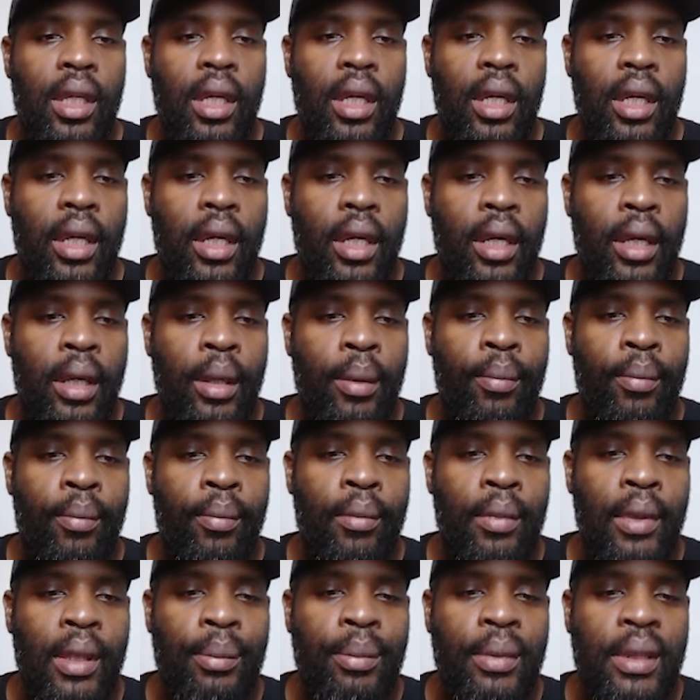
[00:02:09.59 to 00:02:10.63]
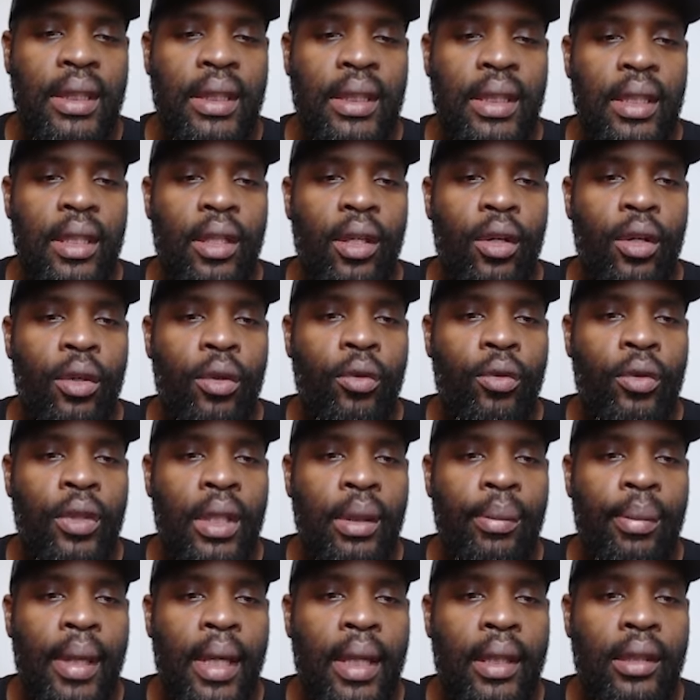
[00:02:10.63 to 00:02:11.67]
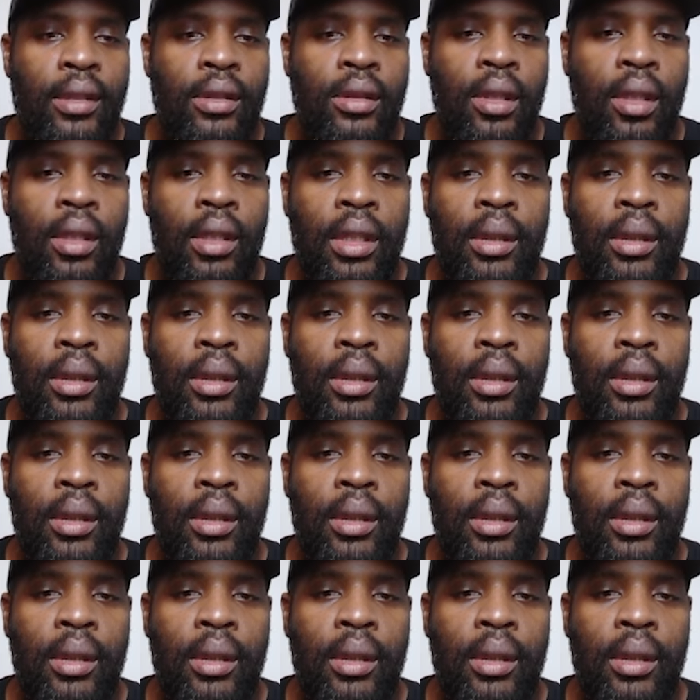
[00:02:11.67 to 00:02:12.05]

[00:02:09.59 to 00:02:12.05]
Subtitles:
Let me see her rebounds though.